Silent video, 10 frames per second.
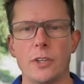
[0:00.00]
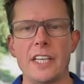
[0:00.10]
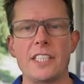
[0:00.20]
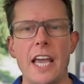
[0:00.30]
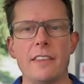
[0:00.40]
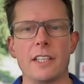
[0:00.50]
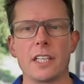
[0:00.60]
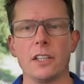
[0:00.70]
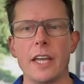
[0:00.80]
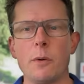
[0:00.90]
So they say the
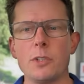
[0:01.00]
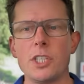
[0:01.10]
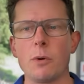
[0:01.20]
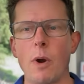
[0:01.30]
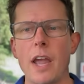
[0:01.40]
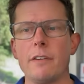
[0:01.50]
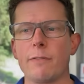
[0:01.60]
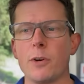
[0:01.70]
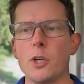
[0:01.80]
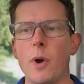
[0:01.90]
delinquency rate
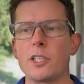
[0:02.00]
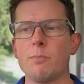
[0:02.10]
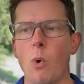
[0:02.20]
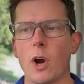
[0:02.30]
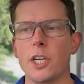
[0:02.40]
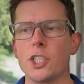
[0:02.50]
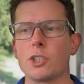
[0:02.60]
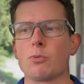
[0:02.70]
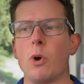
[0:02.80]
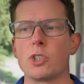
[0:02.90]
for U.S.
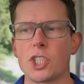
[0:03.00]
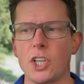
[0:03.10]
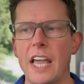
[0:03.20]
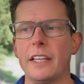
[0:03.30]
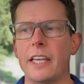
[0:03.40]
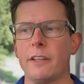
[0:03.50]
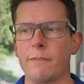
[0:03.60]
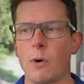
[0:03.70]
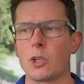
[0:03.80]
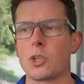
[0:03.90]
mortgages rose slightly in the
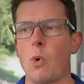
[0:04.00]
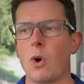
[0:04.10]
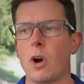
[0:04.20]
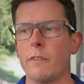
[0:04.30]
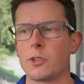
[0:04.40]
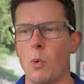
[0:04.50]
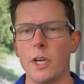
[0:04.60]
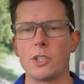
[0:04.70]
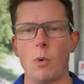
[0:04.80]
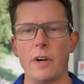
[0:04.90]
first quarter of
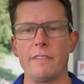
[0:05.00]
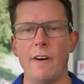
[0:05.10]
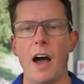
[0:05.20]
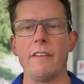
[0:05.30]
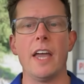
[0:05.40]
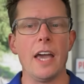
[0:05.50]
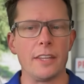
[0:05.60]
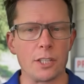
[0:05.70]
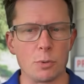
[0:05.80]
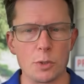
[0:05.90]
2025.
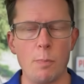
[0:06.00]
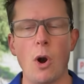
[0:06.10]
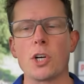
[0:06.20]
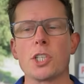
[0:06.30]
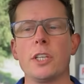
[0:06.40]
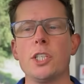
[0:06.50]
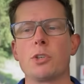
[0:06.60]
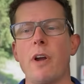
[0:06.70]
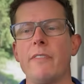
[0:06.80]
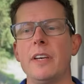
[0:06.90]
This was partially
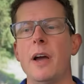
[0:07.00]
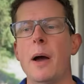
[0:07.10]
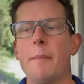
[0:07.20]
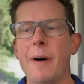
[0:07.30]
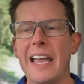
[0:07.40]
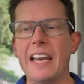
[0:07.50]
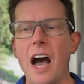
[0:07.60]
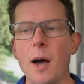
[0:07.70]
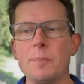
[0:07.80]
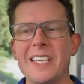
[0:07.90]
driven by an
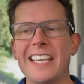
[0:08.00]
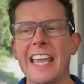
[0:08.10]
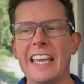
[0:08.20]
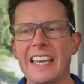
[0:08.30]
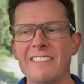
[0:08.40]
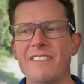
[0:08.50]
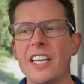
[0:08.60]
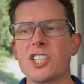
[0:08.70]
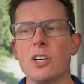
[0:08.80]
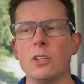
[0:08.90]
uptick in
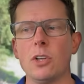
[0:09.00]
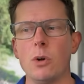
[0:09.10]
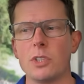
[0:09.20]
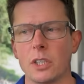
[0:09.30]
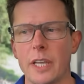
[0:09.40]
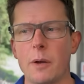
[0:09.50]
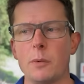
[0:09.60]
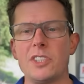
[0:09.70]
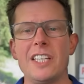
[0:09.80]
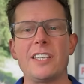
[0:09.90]
conventional loan
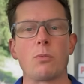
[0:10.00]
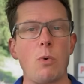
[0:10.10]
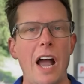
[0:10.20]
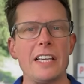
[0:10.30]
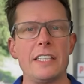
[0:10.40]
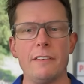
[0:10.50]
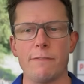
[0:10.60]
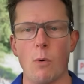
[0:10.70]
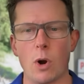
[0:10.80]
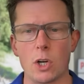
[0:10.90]
delinquencies and rising
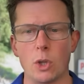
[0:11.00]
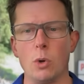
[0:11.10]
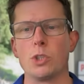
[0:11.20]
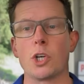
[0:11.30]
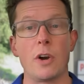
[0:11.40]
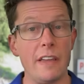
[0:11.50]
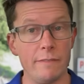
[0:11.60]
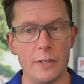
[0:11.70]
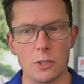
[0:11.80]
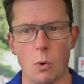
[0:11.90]
foreclosure
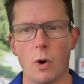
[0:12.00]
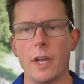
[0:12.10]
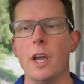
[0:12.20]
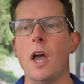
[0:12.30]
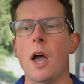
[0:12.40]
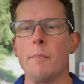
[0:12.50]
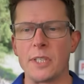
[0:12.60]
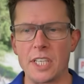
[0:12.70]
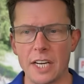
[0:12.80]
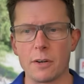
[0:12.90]
inventory,
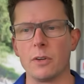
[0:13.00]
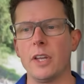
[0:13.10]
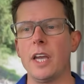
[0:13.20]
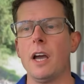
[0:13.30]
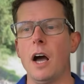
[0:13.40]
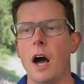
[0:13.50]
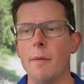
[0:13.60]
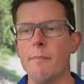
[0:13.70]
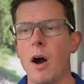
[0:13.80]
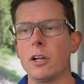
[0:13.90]
particularly
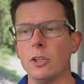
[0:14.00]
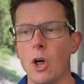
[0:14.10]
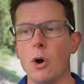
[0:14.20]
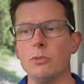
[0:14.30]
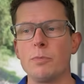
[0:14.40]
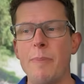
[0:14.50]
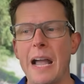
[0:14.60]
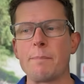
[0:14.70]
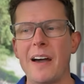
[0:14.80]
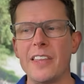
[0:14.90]
among loans
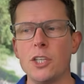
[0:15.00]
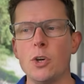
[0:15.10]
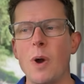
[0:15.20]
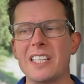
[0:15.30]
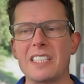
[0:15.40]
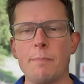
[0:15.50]
backed by the U.S.